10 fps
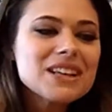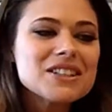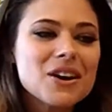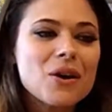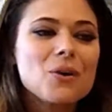
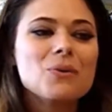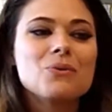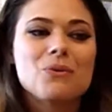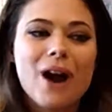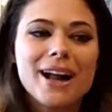So
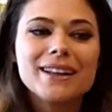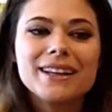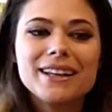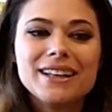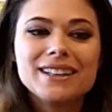
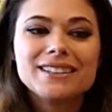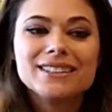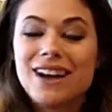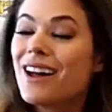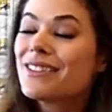Riley
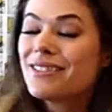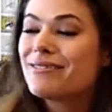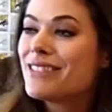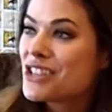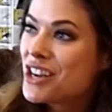got
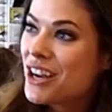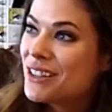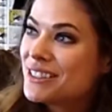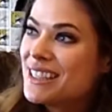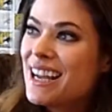the
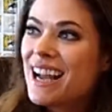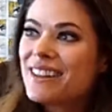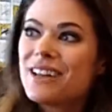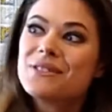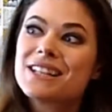show,
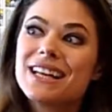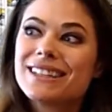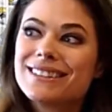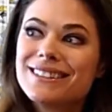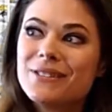and then it was
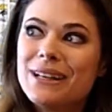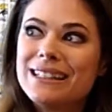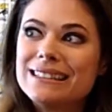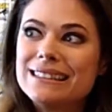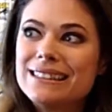like,
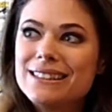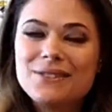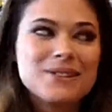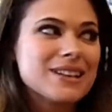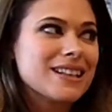well,
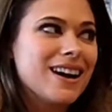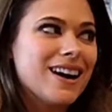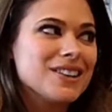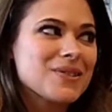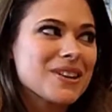what are the
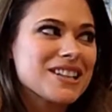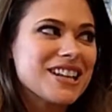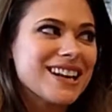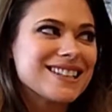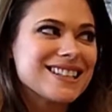odds? What are
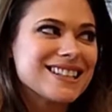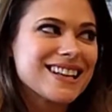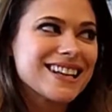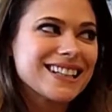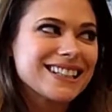the chances?
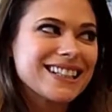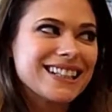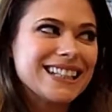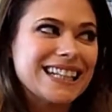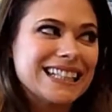Like,
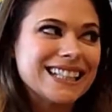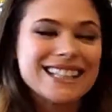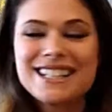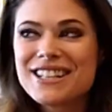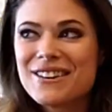
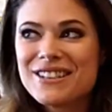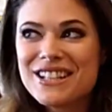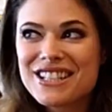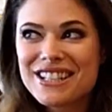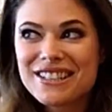at least go
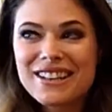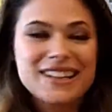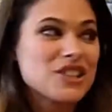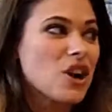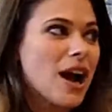audition and
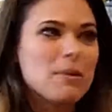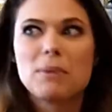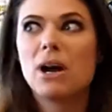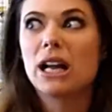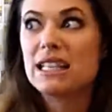then try.
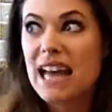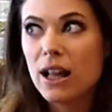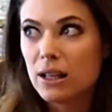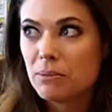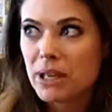But I'm not going to
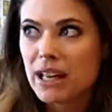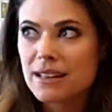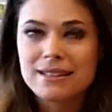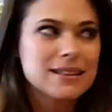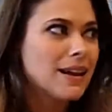tell him
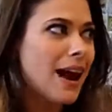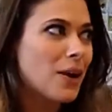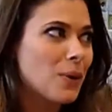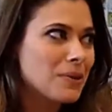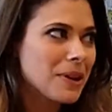because
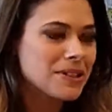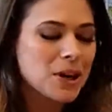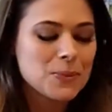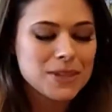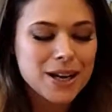I don't want him to get
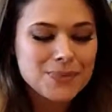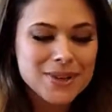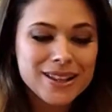his hopes up.